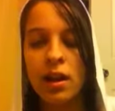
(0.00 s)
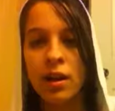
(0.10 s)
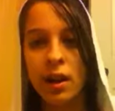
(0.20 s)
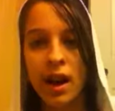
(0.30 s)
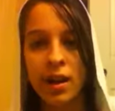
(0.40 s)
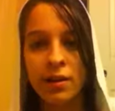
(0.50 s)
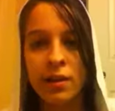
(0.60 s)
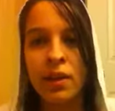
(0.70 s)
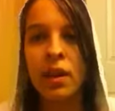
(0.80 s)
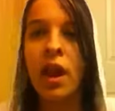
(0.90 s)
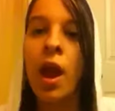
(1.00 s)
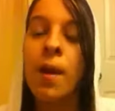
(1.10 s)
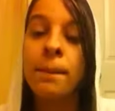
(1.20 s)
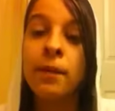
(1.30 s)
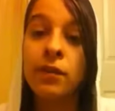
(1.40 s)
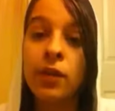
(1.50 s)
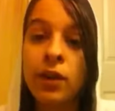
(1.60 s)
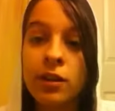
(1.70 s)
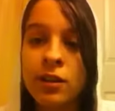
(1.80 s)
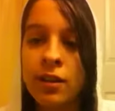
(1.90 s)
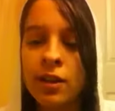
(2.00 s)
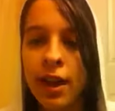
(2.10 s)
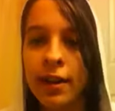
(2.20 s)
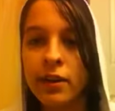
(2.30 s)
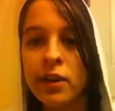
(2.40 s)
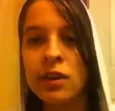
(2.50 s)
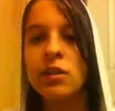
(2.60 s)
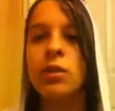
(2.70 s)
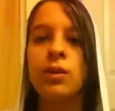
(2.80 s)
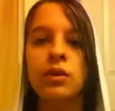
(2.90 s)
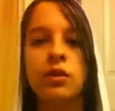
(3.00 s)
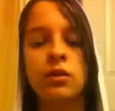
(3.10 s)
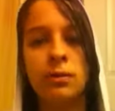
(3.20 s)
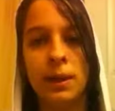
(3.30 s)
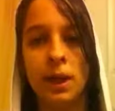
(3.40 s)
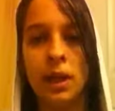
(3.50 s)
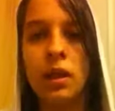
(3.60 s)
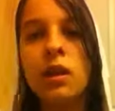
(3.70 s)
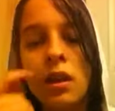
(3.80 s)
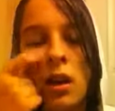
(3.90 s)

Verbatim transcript: Alright. My first character is going to be